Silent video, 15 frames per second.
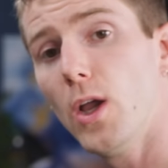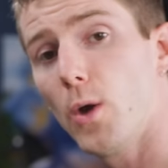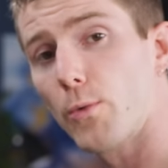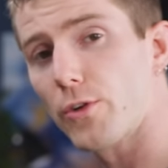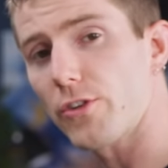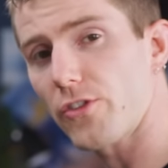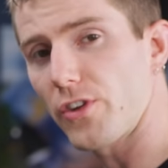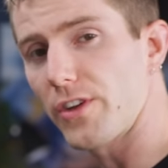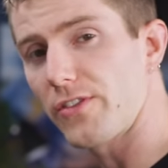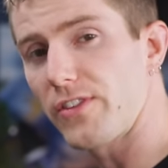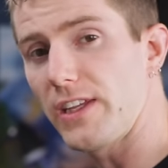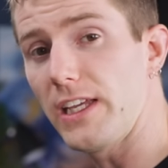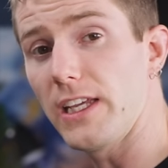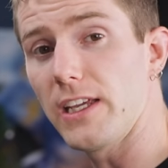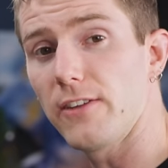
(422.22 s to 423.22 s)
We're just gonna
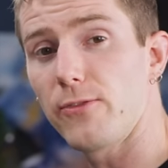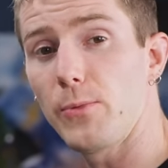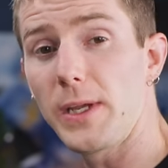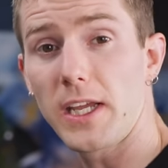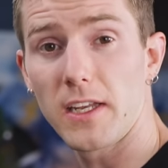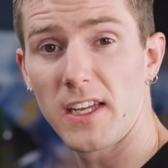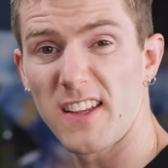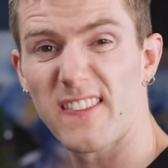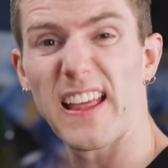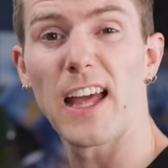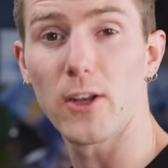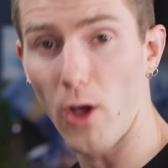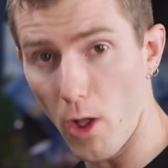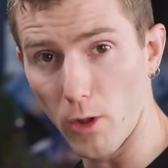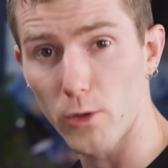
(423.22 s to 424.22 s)
see if we can hit
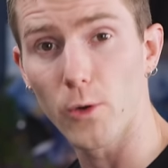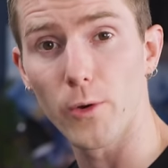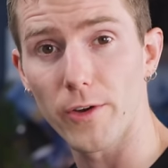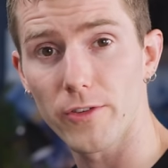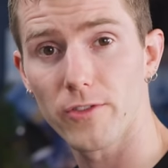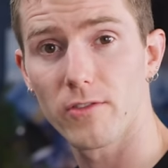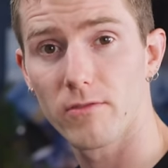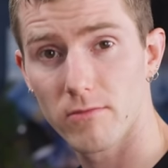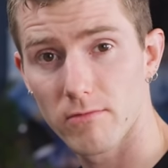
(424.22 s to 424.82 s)
that all cores.